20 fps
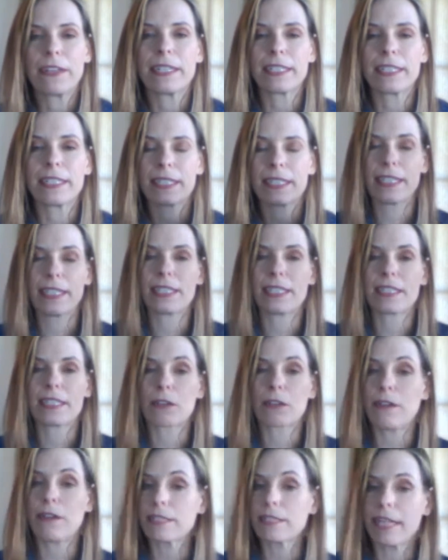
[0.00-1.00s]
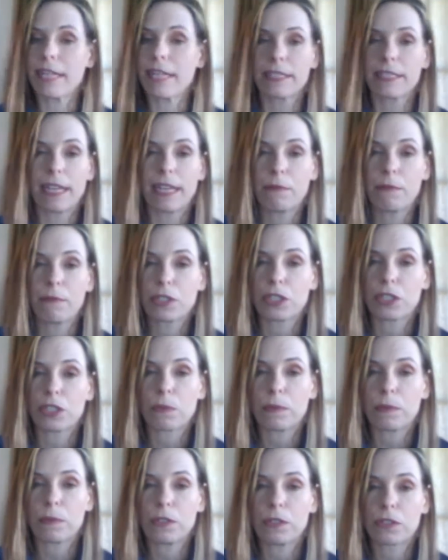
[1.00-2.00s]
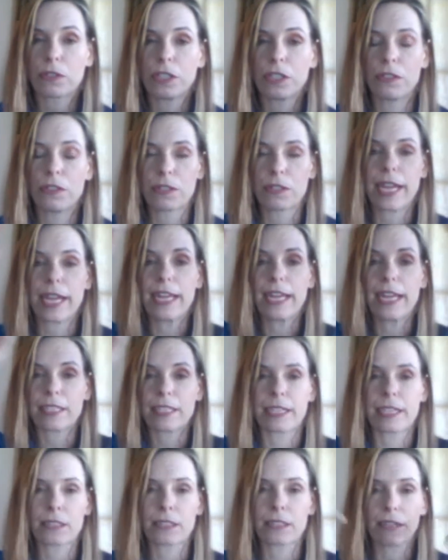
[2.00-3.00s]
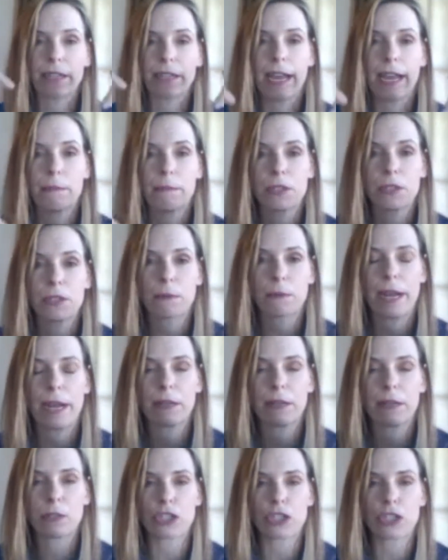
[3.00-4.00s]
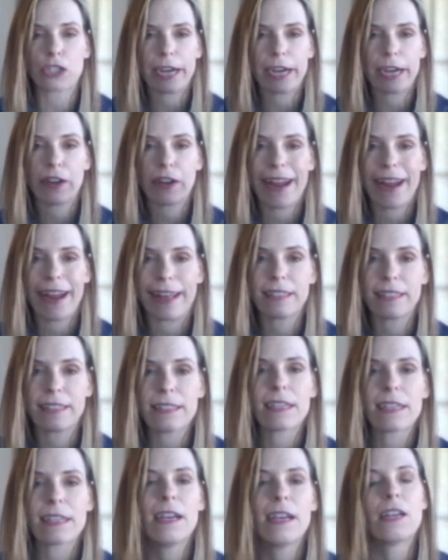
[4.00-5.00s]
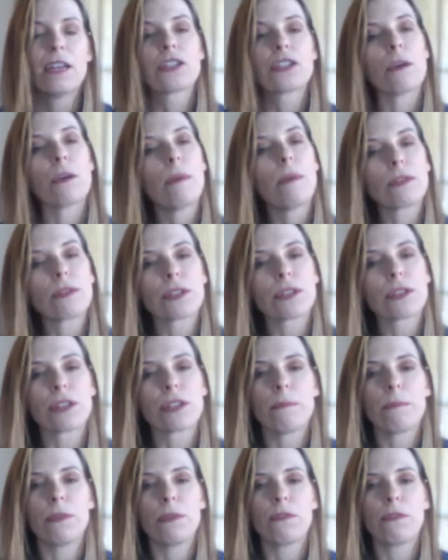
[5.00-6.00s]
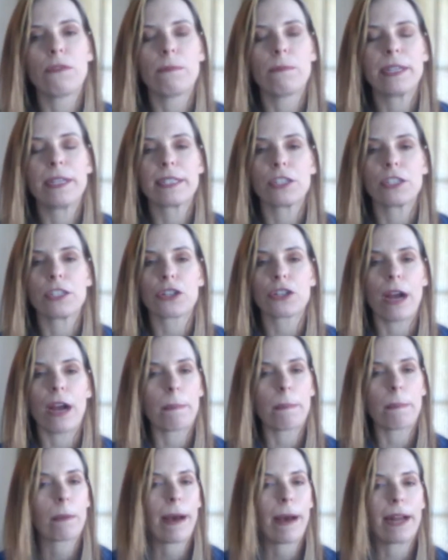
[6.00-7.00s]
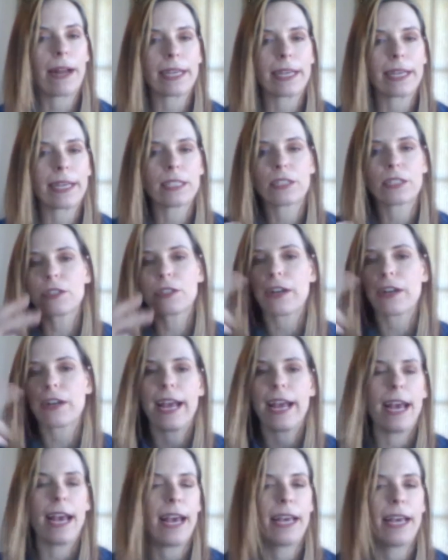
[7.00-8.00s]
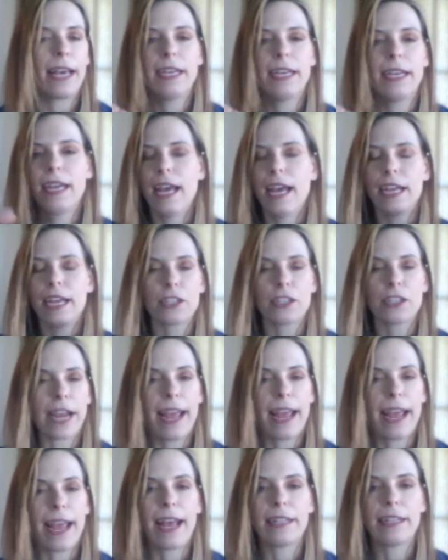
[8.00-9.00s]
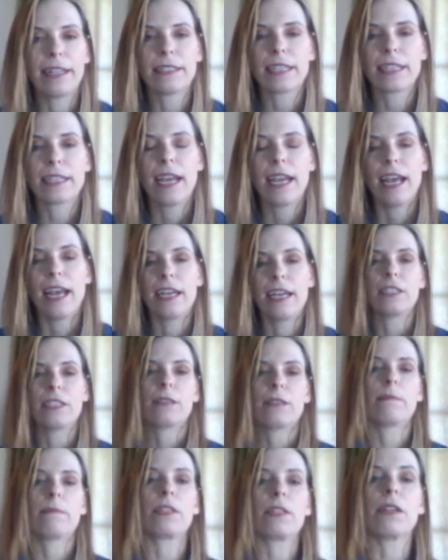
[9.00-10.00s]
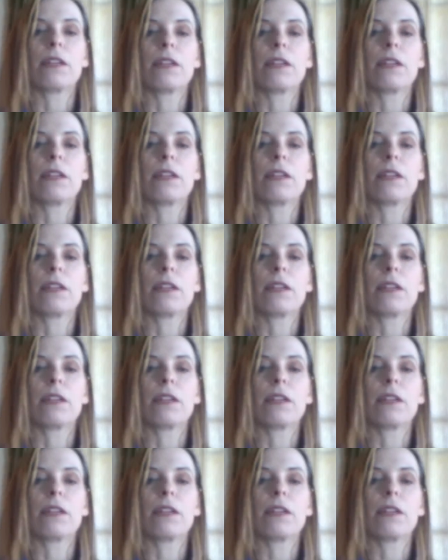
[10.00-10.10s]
It's the Quest headset, which is what we usually use. It has like little cameras around it, which track your hands. So most of the movement is your upper body, so your head and your hands, and you